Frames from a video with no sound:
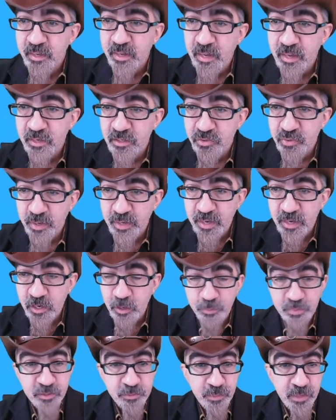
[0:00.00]
and try to
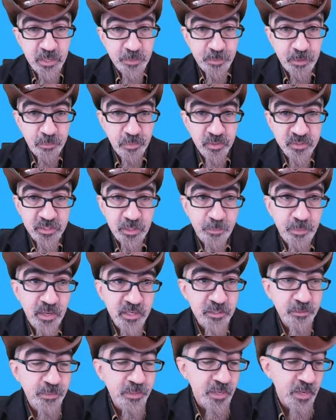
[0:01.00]
help as many people as I
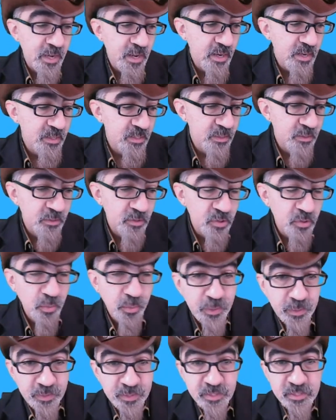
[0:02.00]
possibly can. And
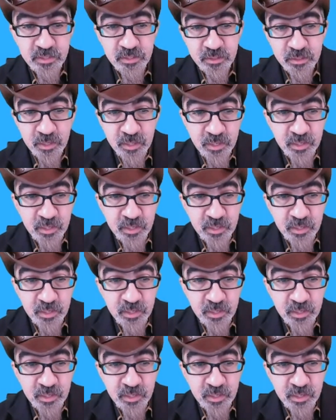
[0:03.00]
doing this